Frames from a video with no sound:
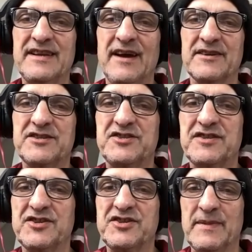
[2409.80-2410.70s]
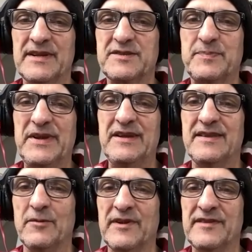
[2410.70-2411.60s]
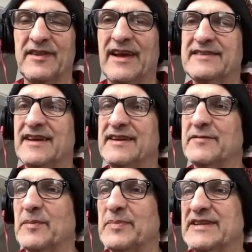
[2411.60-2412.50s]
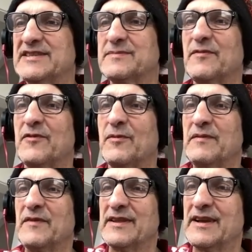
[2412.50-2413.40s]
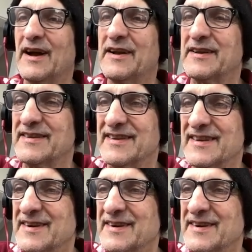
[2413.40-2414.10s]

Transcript: down a shipment of speed that went to like 10 different places before we finally got it, you know.